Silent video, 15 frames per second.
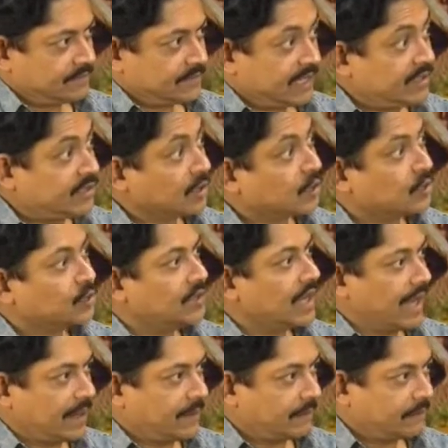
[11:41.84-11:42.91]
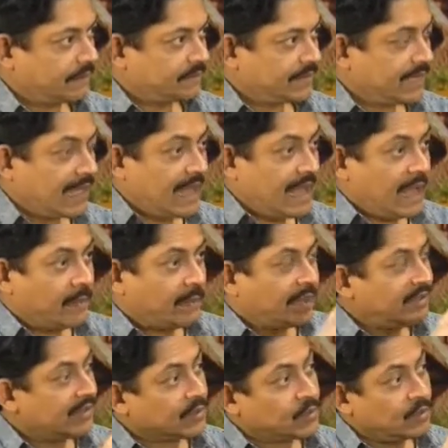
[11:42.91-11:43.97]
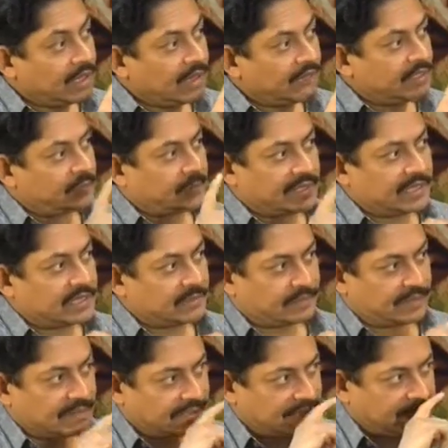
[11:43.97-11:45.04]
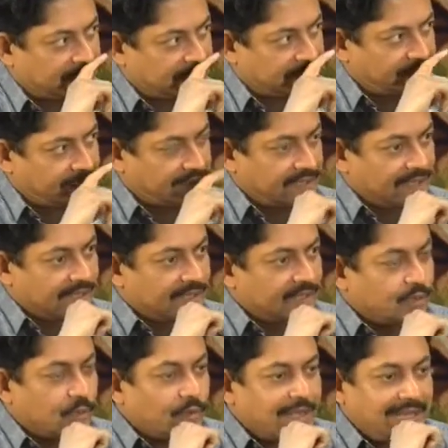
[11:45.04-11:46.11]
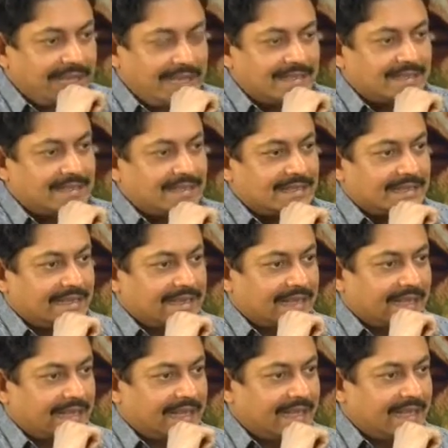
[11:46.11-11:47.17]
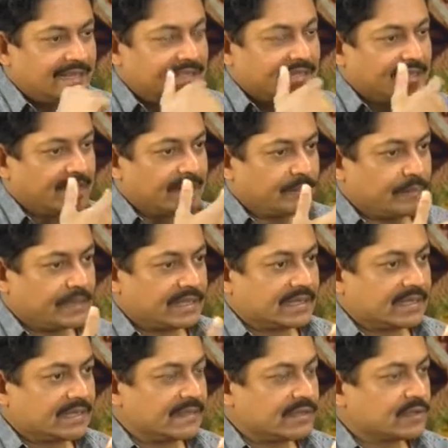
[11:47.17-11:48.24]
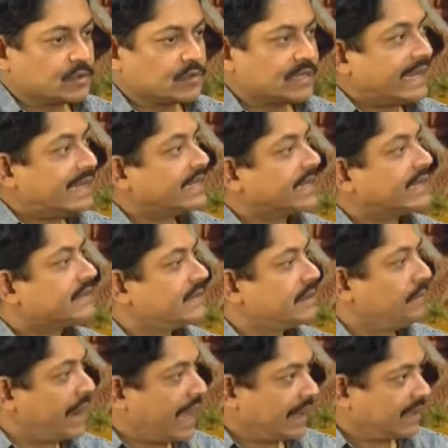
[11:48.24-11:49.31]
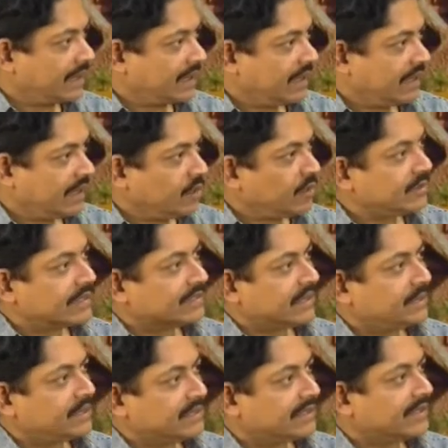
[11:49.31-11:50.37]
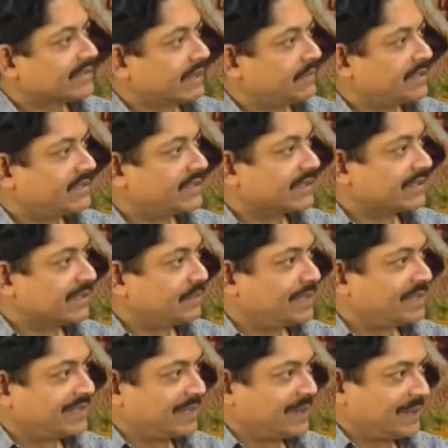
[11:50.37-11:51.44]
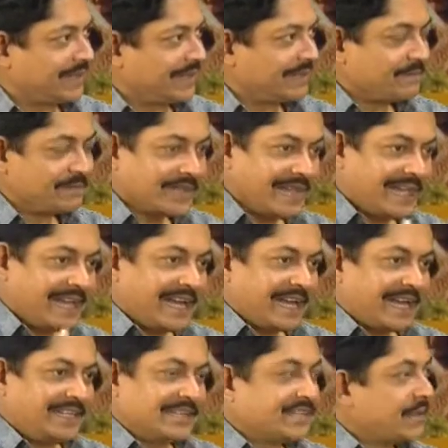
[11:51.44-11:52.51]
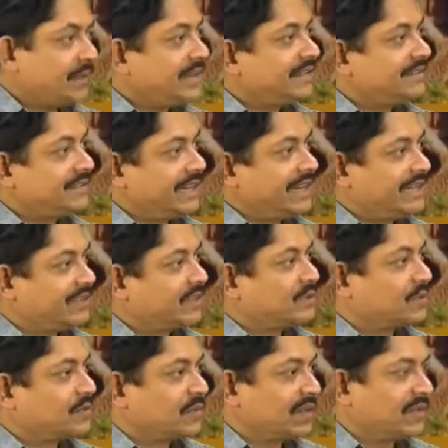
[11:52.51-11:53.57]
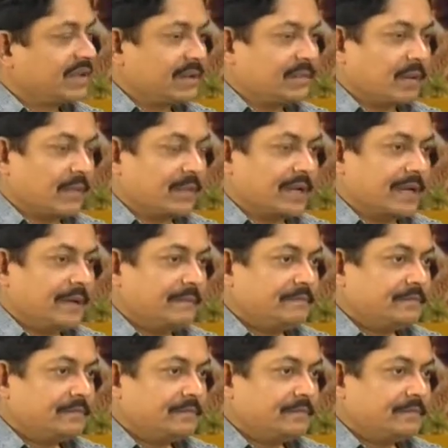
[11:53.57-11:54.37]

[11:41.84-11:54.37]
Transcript: He's a gunda. But he's a gunda with principles. So he's, uh, his uh, business is to sell tickets in black you know daska bees, daska bees, daska bees and all that. In the 70s and 80s this was very very popular